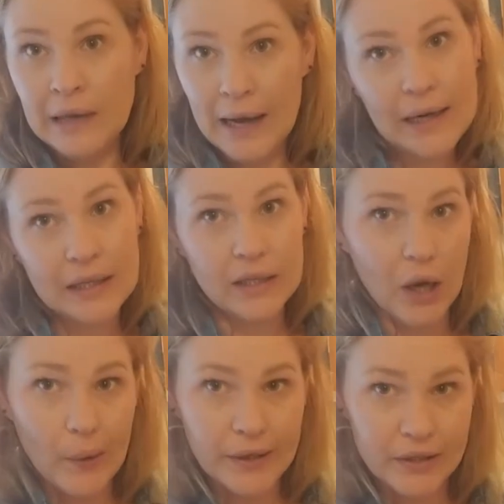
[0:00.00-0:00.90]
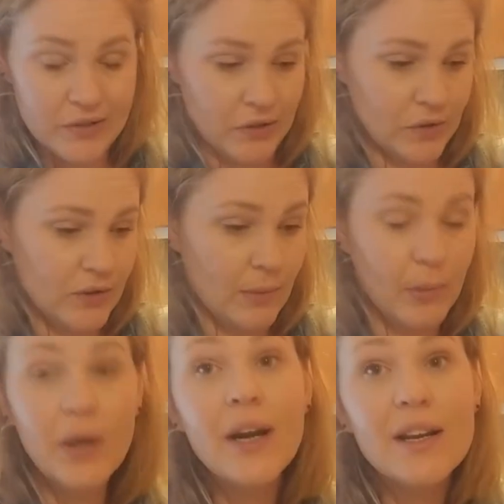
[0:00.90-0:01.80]
I gotta get going here soon, so I'm gonna
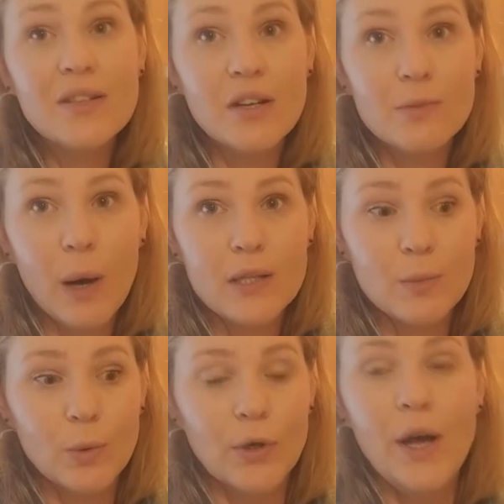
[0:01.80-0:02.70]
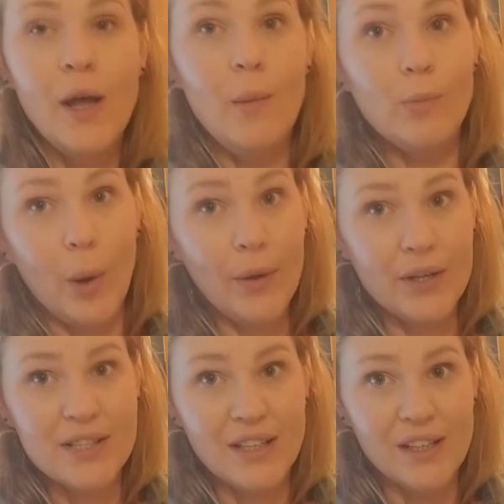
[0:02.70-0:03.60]
put it in as long as possible. Probably
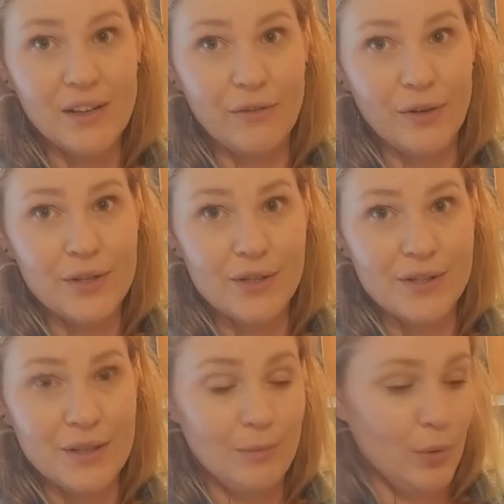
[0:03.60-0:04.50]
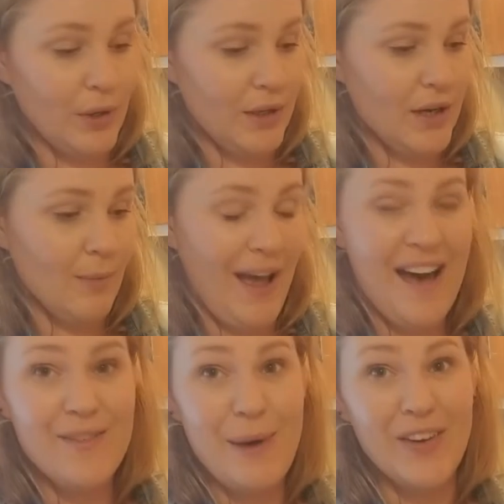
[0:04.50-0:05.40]
gonna stick it in the freezer at some point. I
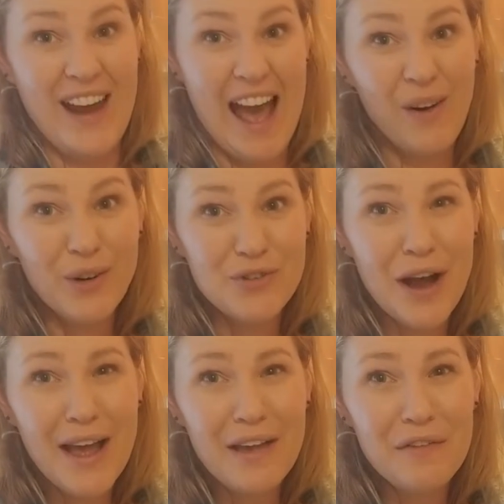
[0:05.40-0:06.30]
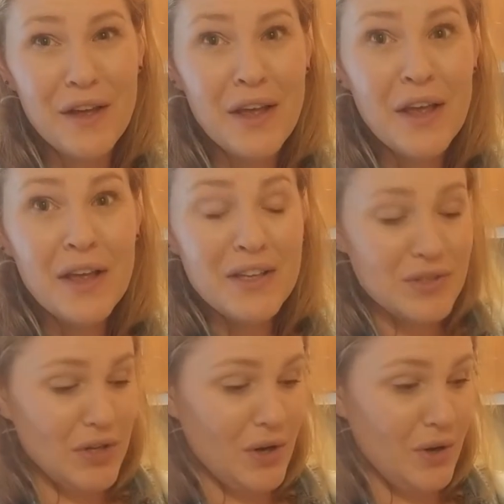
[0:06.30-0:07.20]
have about an hour drive,
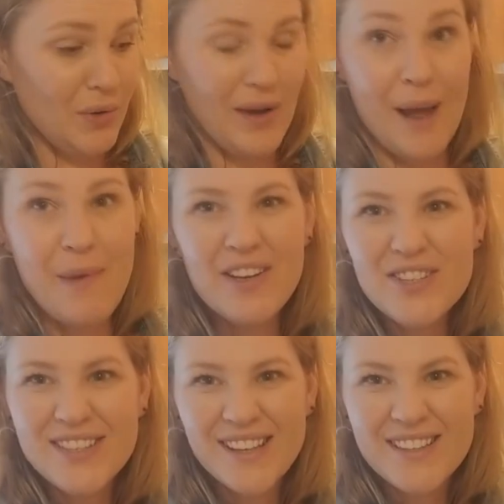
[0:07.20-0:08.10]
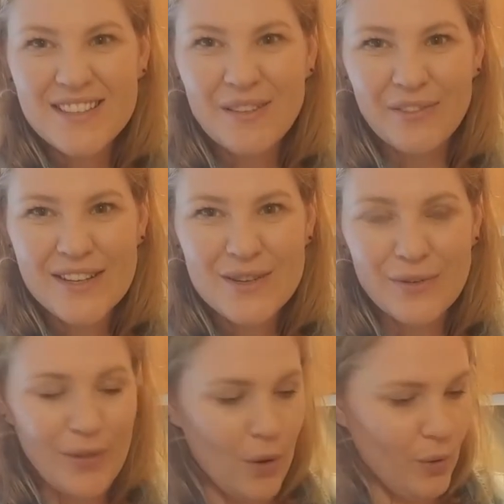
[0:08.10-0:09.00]
so I might just stick this in the freezer
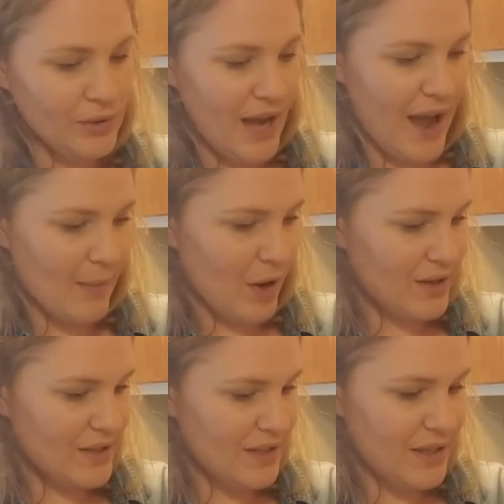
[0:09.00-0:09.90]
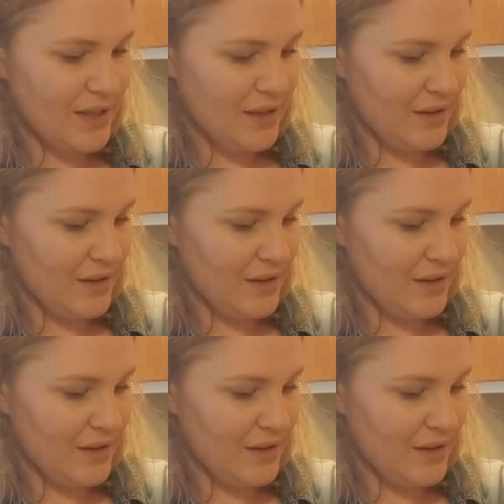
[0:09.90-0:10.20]
for the whole time, honestly.